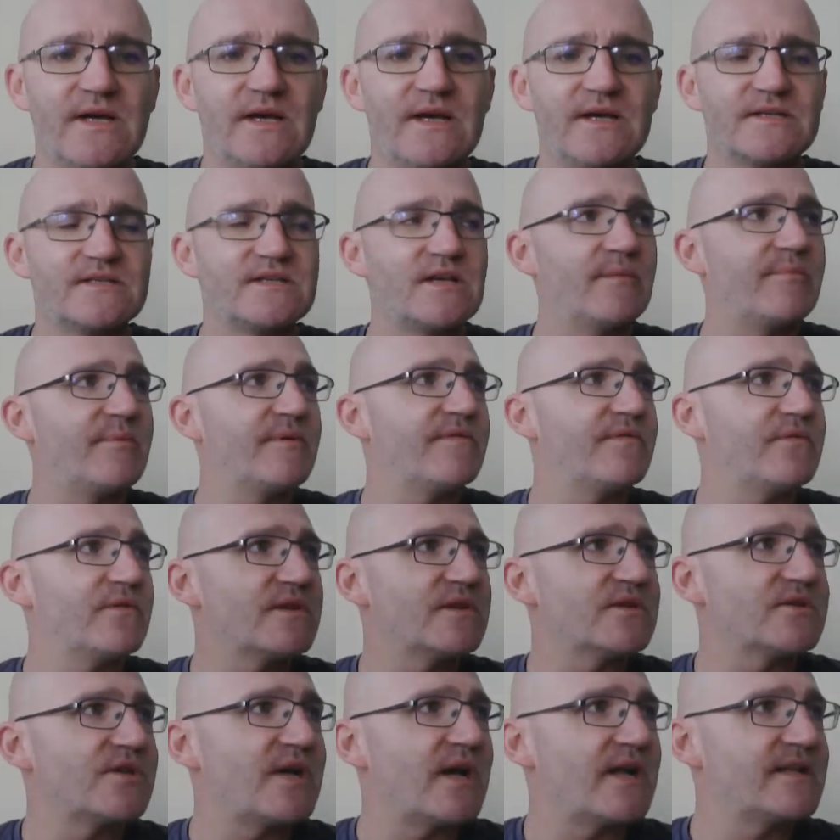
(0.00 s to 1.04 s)
So before the
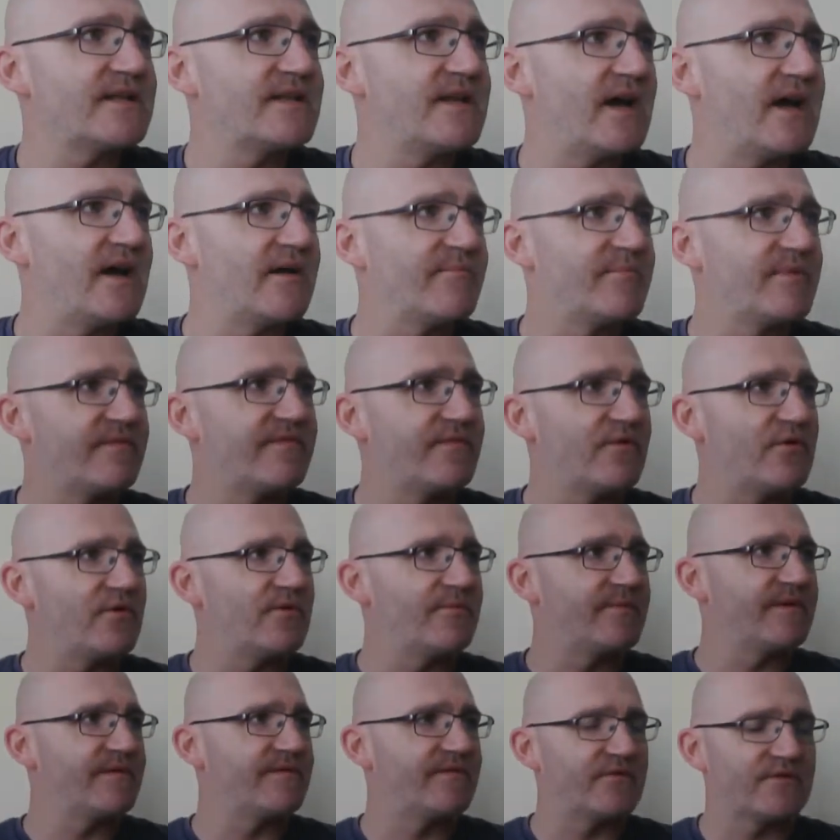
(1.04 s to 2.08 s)
shutdown, before
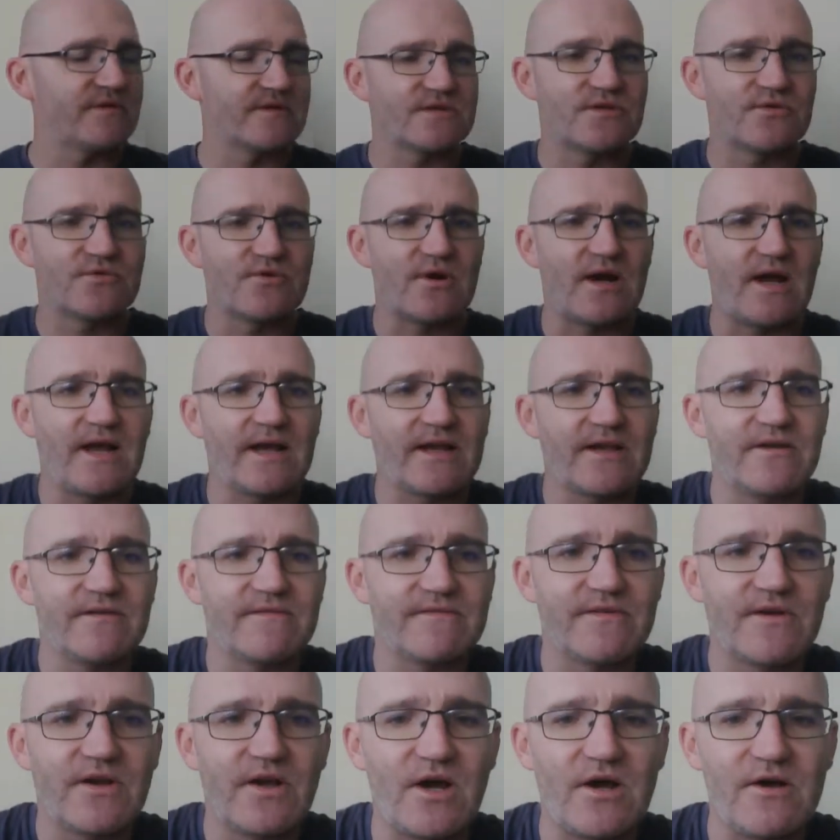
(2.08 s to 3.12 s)
the strike of
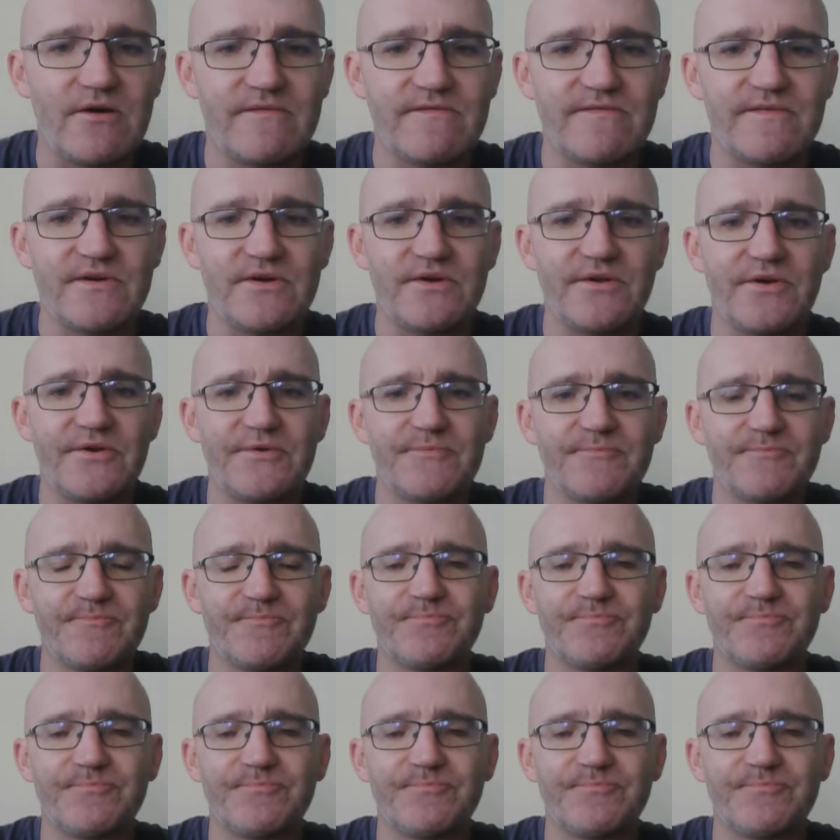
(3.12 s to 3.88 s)
COVID,